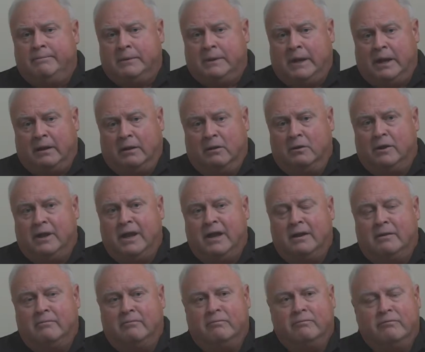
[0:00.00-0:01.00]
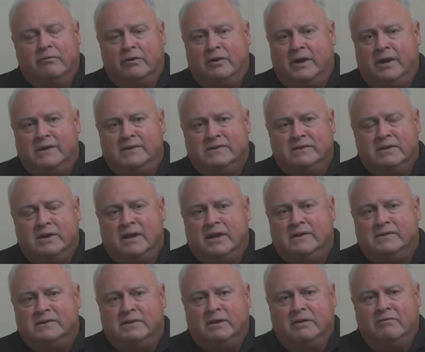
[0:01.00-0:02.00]
I look at them for days and
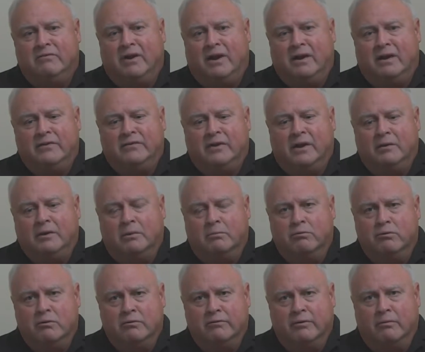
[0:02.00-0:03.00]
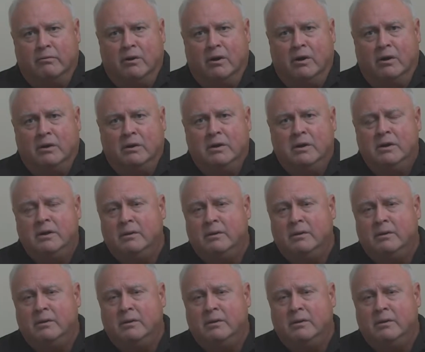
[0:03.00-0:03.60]
days, and then finally I say, I'm going to prove her wrong.